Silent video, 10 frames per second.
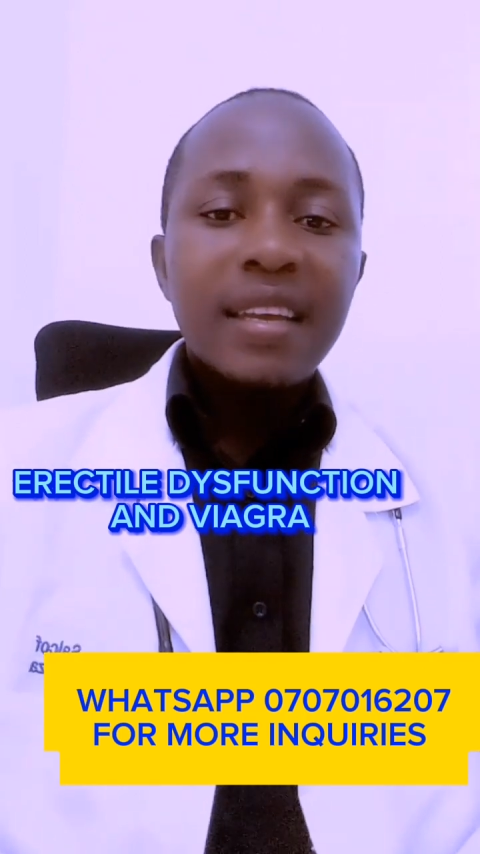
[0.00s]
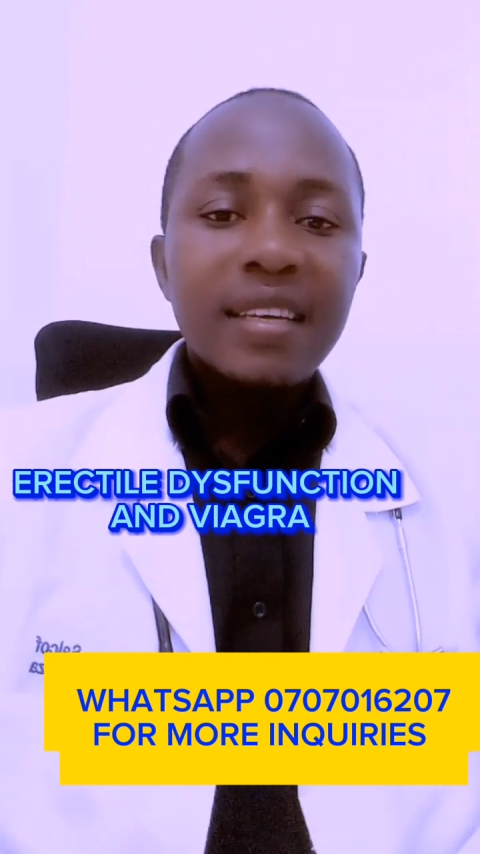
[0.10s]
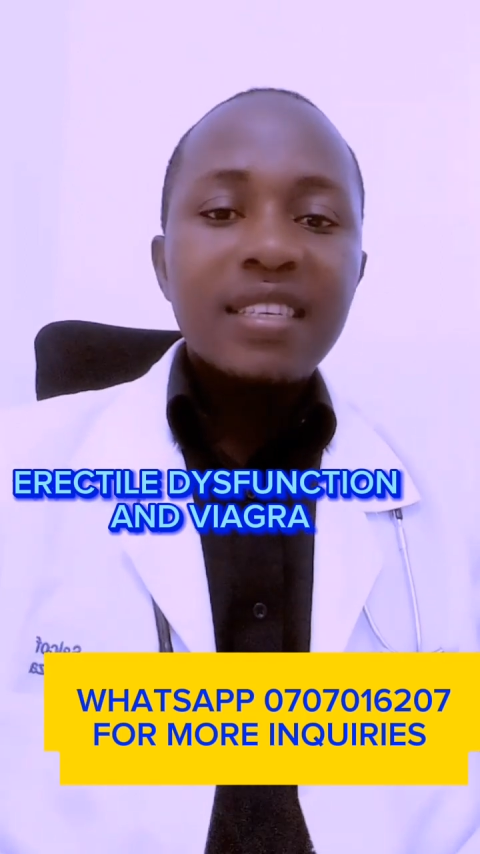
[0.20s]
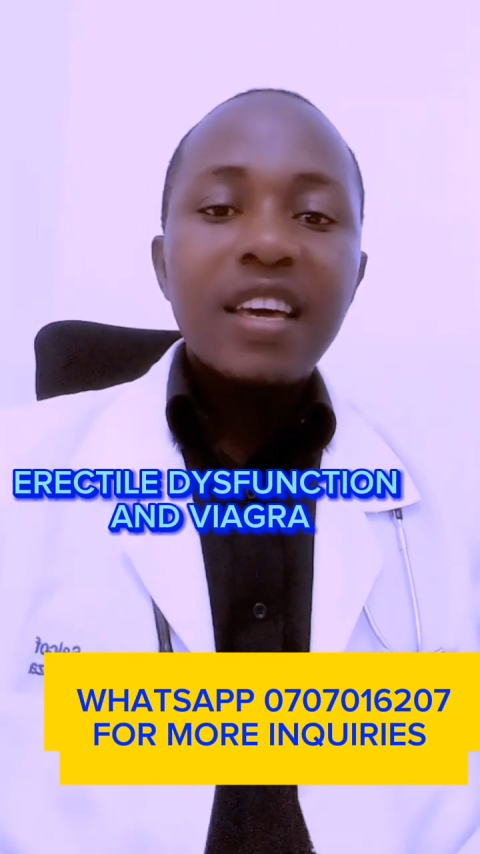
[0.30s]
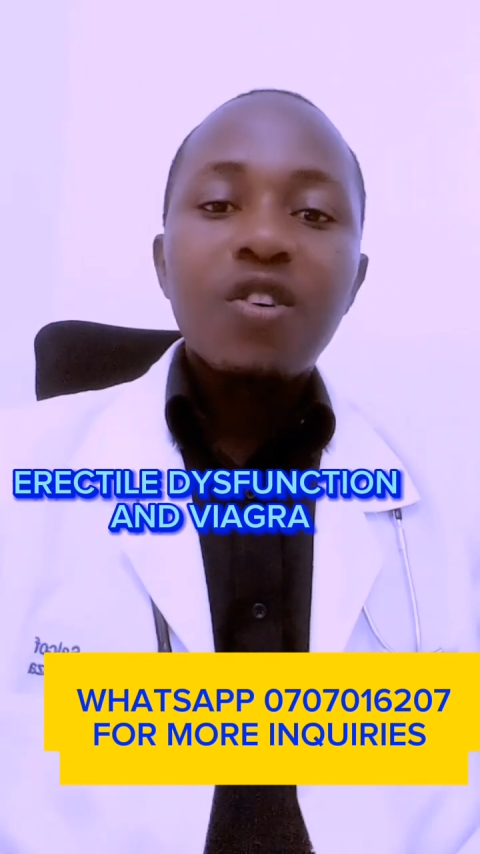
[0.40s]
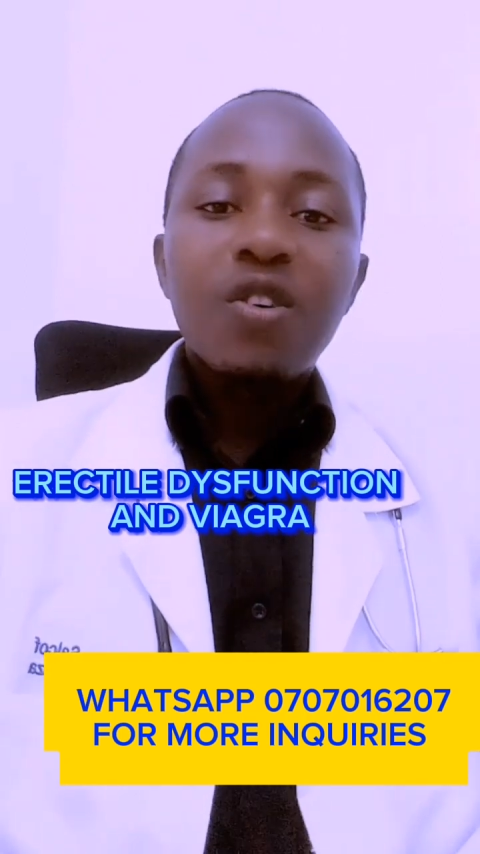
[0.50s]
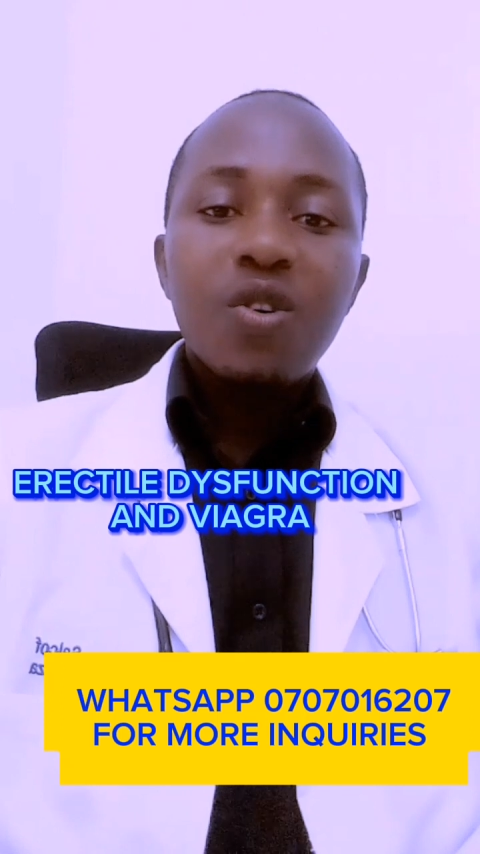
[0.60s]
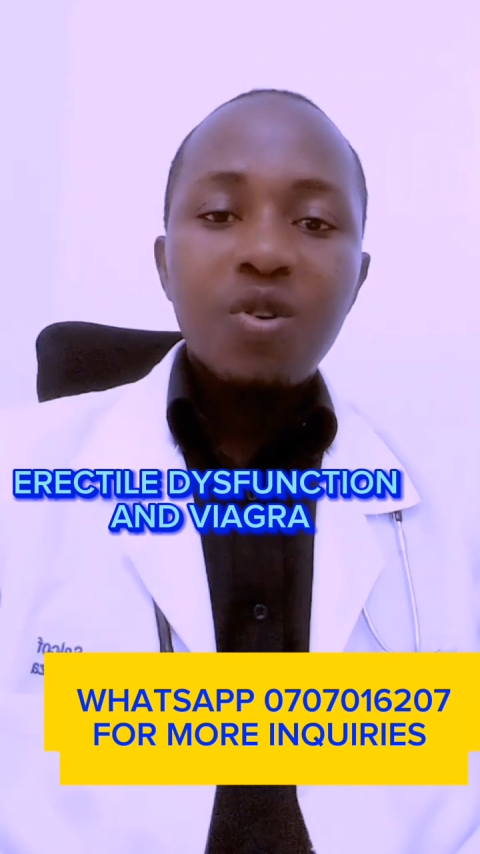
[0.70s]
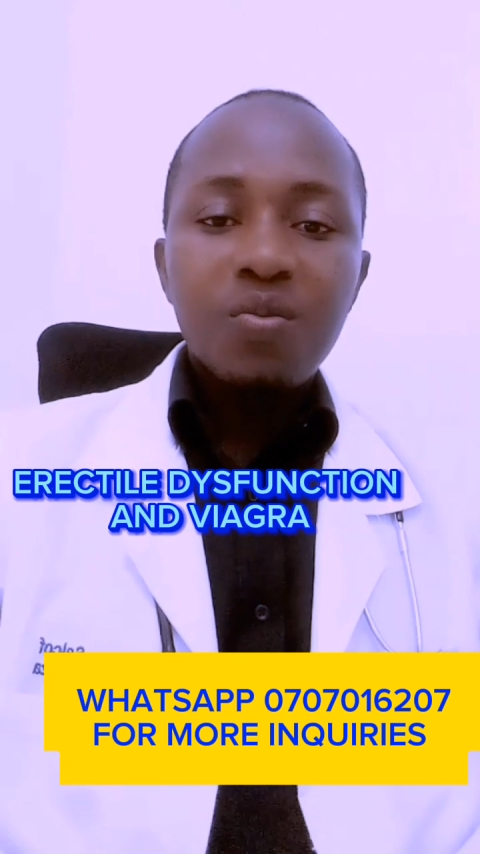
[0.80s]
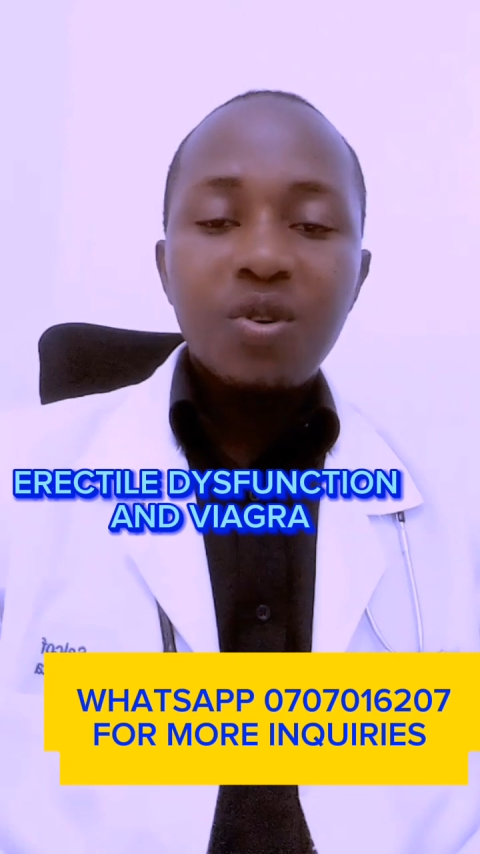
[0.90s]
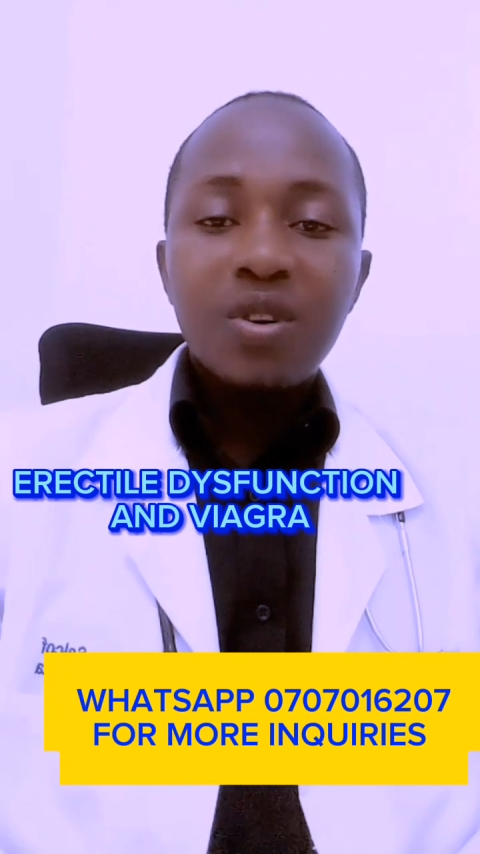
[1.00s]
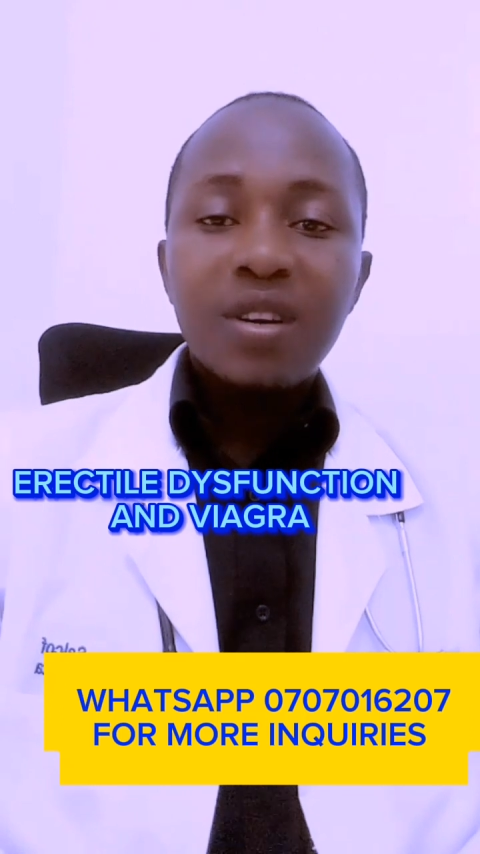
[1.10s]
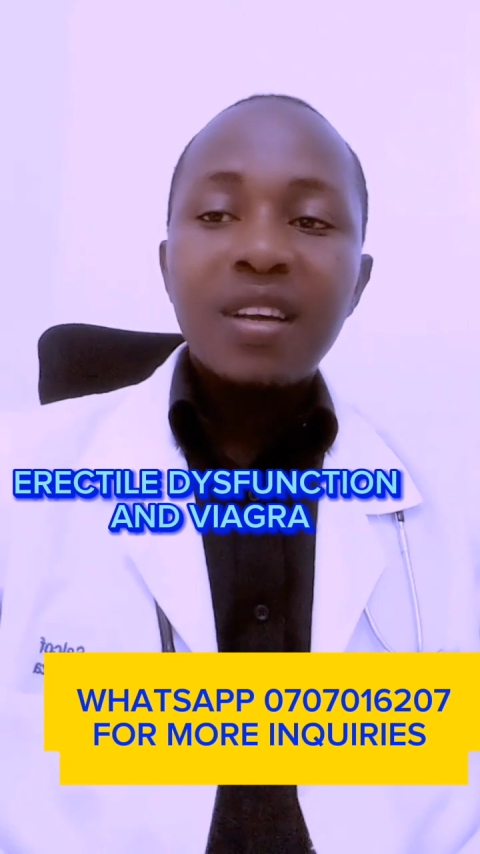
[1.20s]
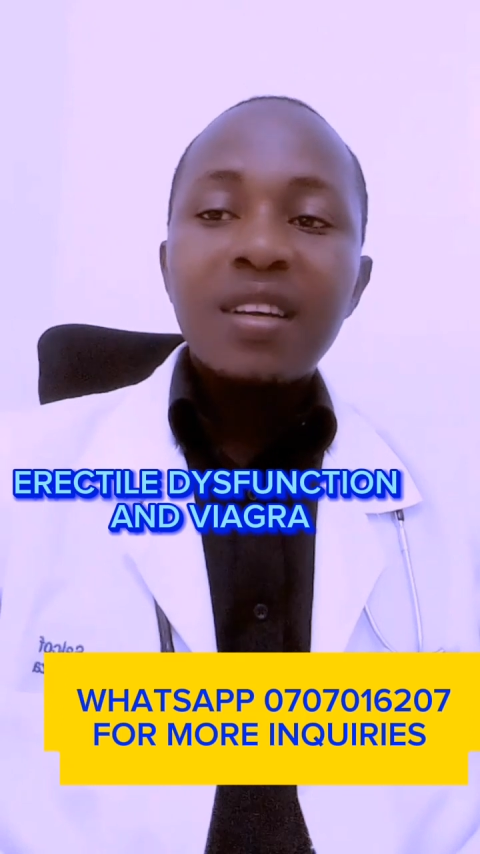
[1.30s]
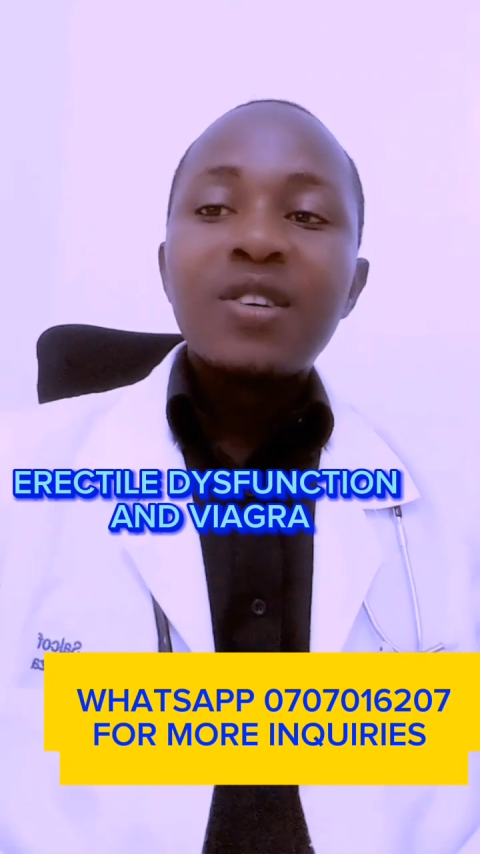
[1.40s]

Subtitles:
testosterone hormone.